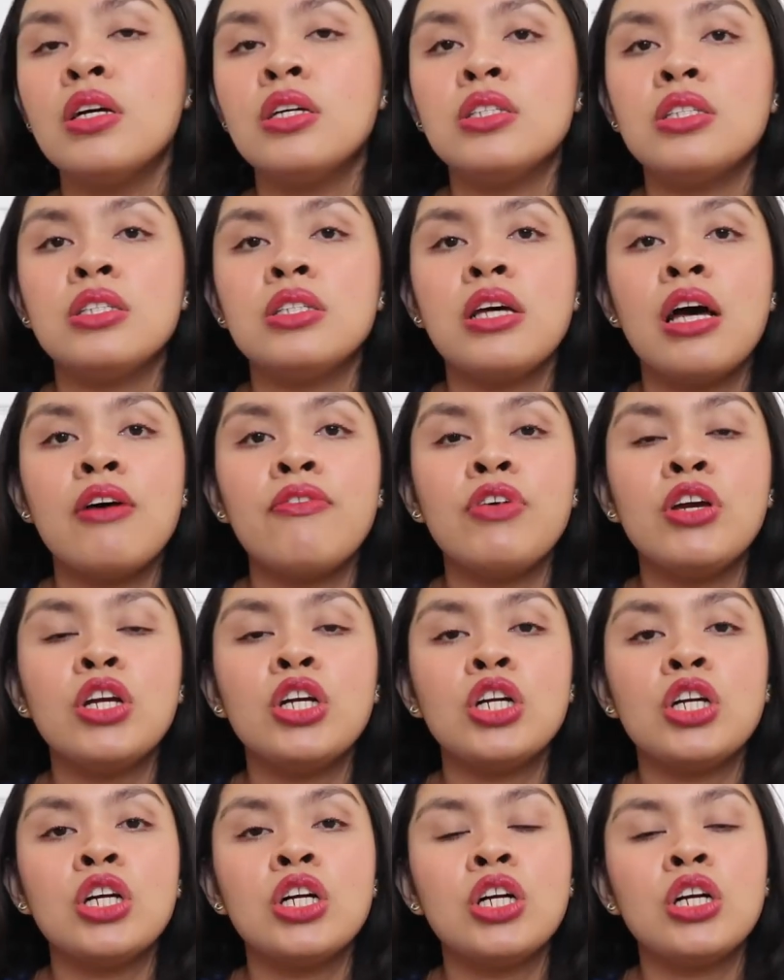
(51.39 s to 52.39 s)
She's having
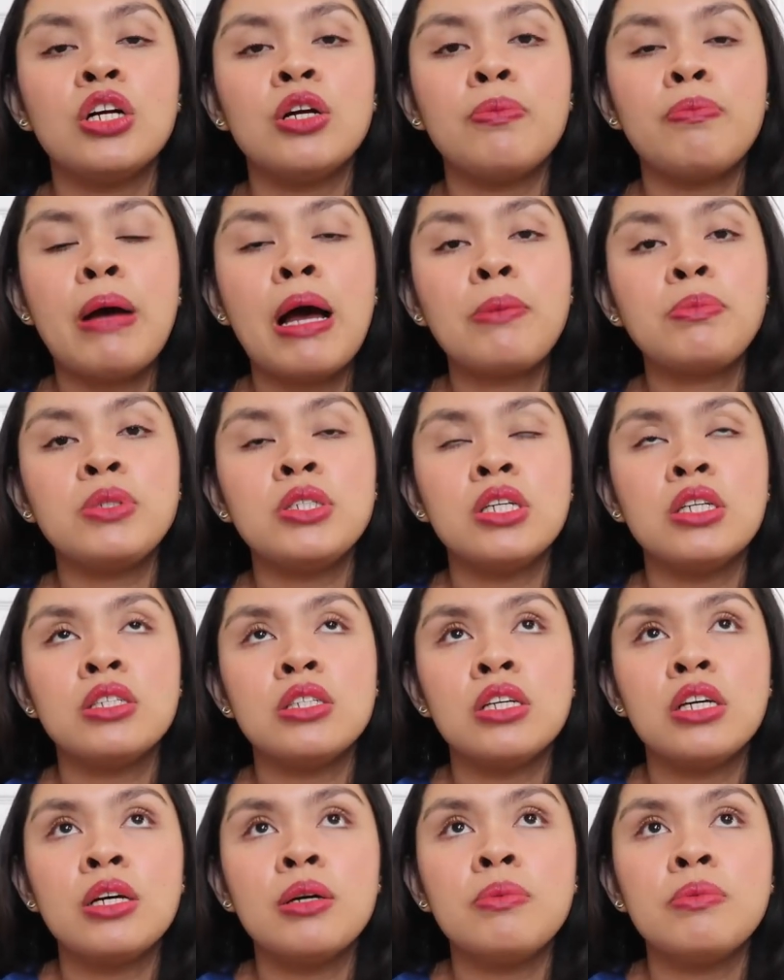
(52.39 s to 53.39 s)
her
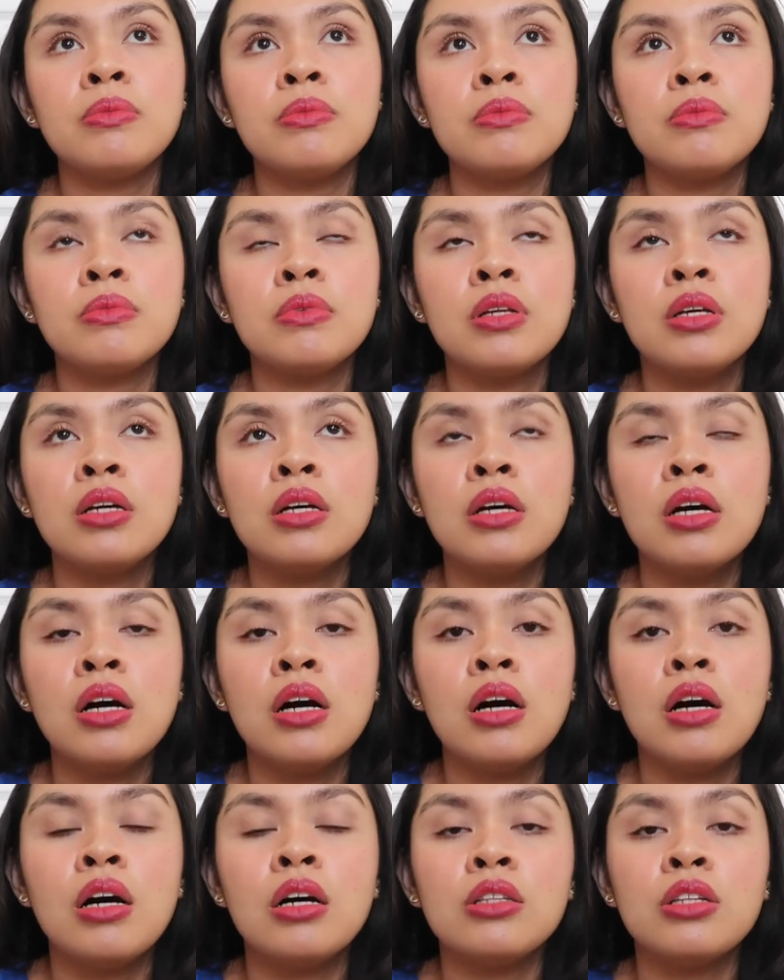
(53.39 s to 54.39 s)
baptism
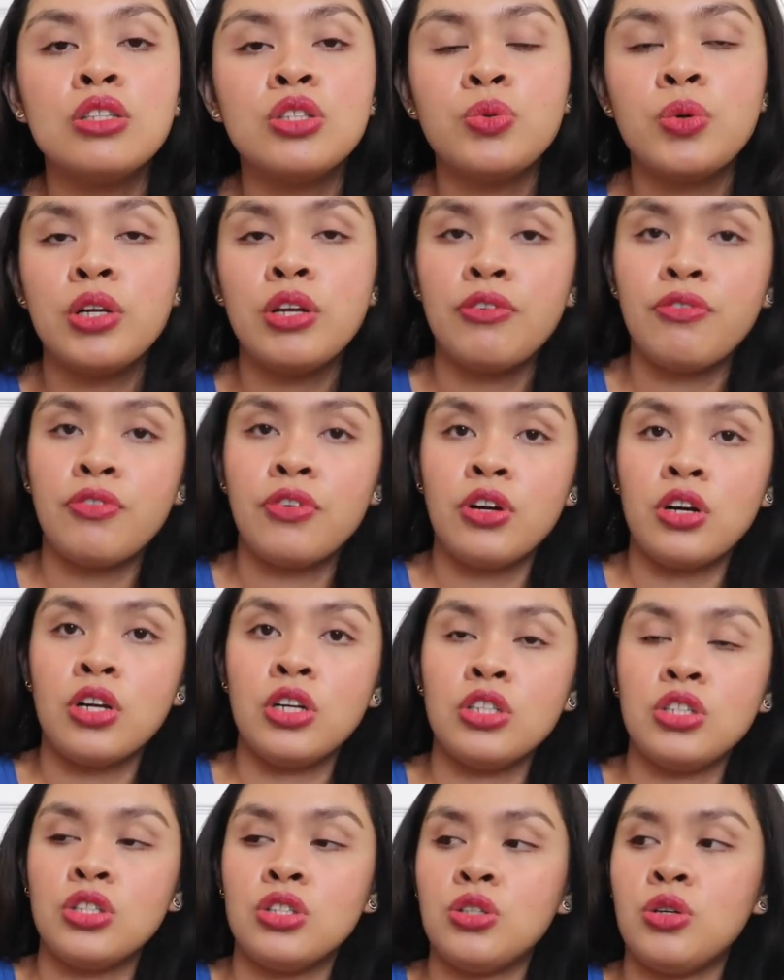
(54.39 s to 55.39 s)
on the
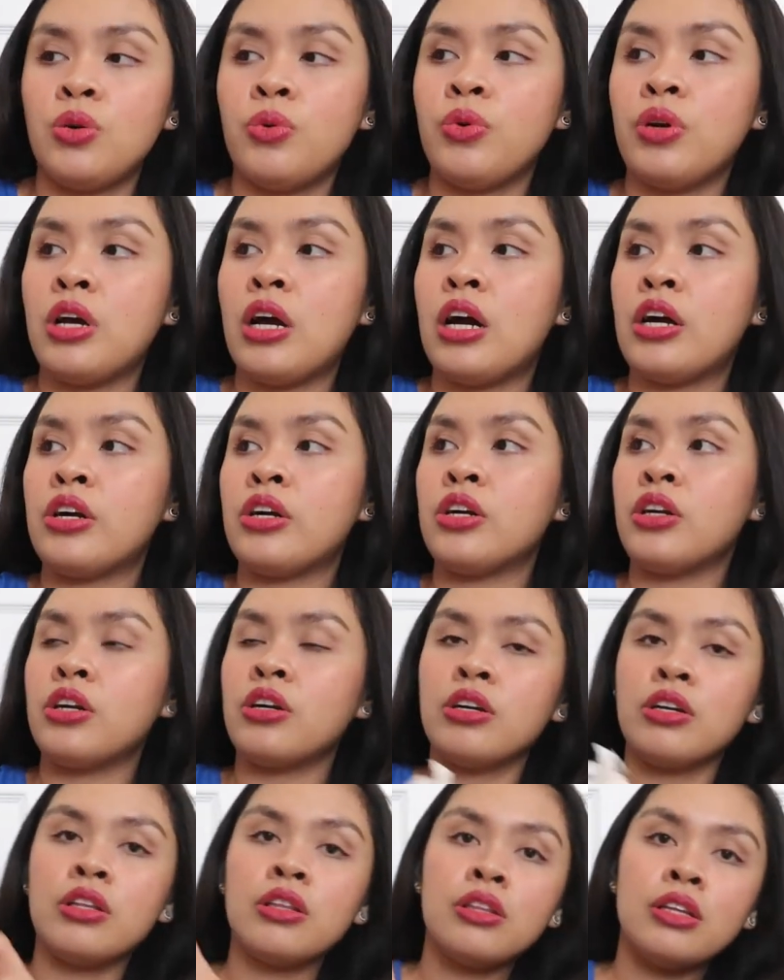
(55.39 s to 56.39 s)
21st, so we got
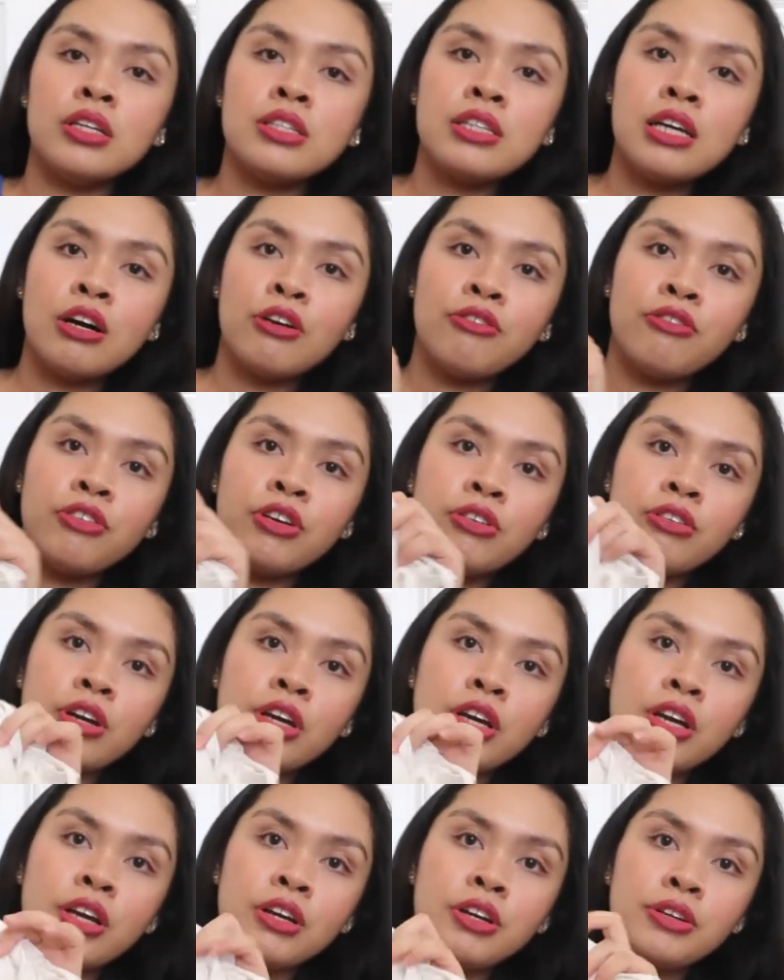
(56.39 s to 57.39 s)
her this outfit right
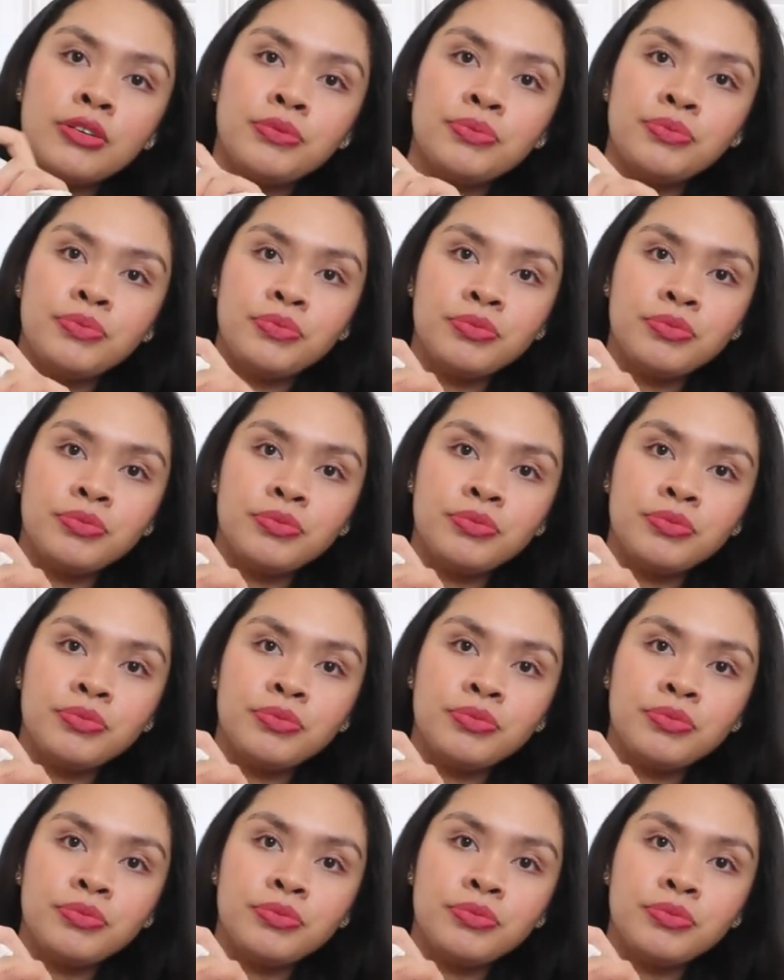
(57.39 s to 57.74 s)
here.